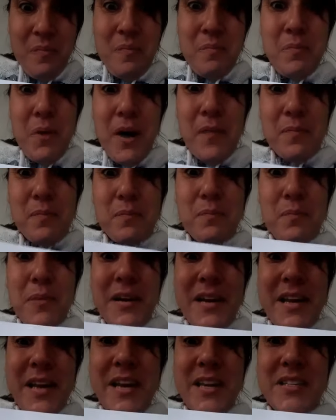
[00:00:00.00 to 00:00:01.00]
But
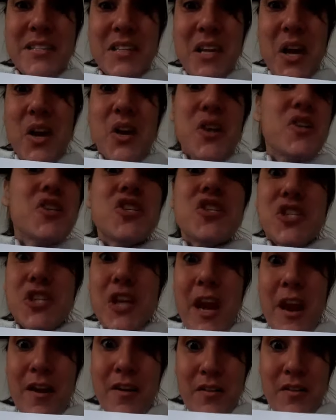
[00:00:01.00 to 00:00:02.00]
please
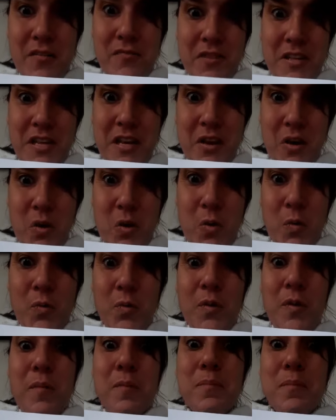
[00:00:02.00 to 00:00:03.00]
share the video.
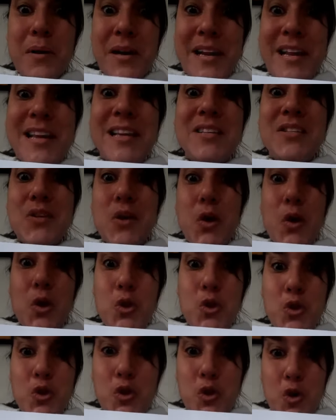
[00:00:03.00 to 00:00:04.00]
Please
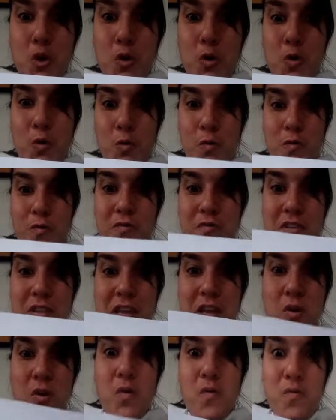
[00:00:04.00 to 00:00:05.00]
do
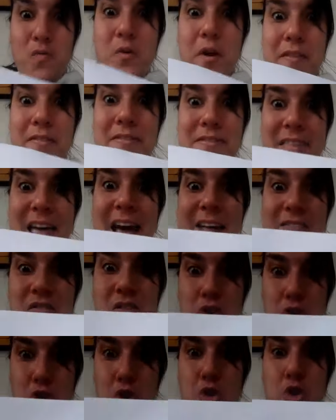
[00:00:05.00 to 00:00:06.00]
video with that
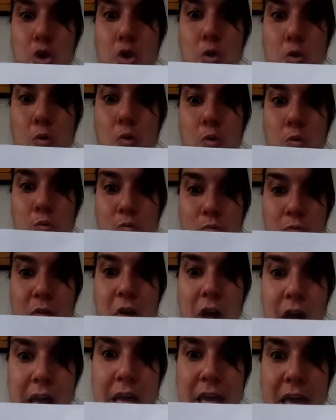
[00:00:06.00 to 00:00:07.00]
too,
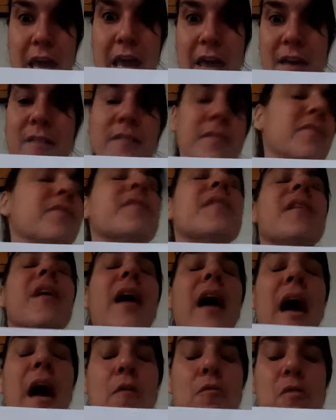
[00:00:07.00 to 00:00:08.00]
okay?
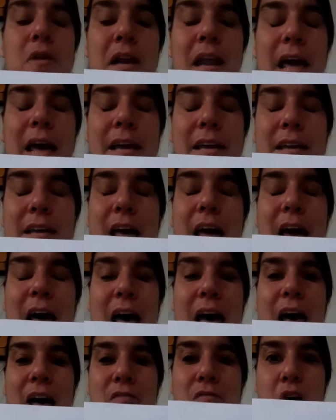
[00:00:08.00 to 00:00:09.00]
I would like
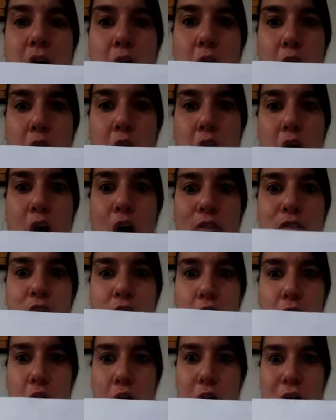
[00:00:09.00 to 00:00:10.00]
have a lot
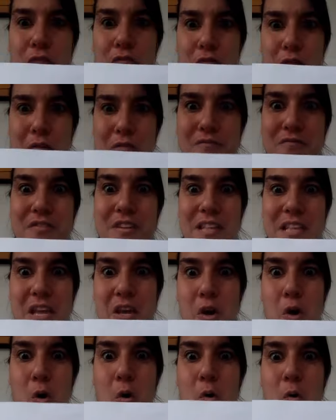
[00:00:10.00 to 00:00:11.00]
of
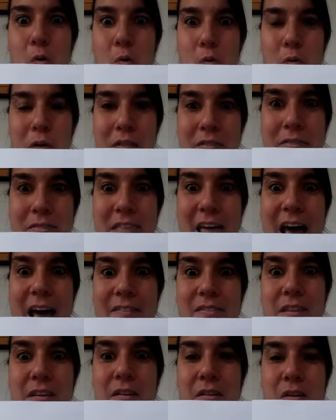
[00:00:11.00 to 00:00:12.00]
video with
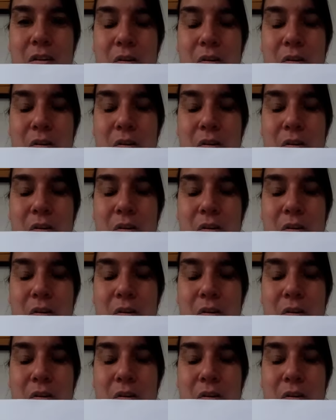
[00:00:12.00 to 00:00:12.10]
that,